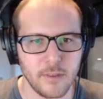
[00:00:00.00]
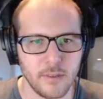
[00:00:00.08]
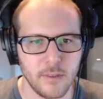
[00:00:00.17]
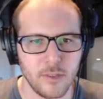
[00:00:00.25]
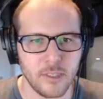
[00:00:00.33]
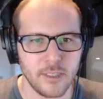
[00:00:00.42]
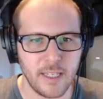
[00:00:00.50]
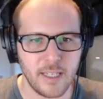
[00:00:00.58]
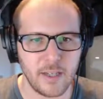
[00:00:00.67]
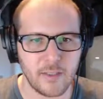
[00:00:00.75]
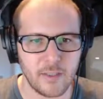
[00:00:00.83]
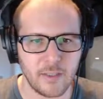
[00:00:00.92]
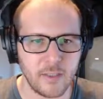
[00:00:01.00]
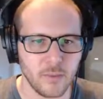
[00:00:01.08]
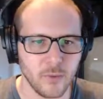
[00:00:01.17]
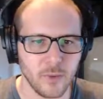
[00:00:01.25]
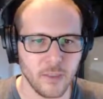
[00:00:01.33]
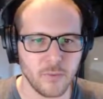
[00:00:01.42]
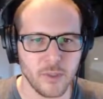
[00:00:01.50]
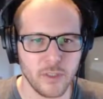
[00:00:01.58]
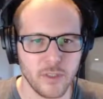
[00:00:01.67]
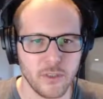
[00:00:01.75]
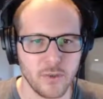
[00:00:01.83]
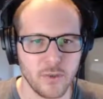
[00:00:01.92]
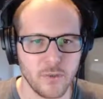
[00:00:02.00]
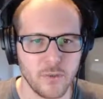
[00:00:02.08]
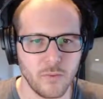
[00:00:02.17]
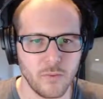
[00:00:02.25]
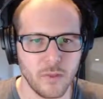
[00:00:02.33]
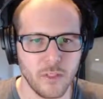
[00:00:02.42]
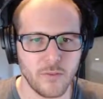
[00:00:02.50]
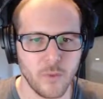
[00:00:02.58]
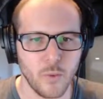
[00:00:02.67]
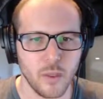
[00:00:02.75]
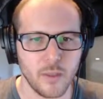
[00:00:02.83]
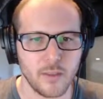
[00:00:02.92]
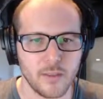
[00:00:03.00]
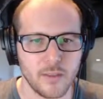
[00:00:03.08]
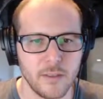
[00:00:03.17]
You can take out these symbols. You can really do whatever you want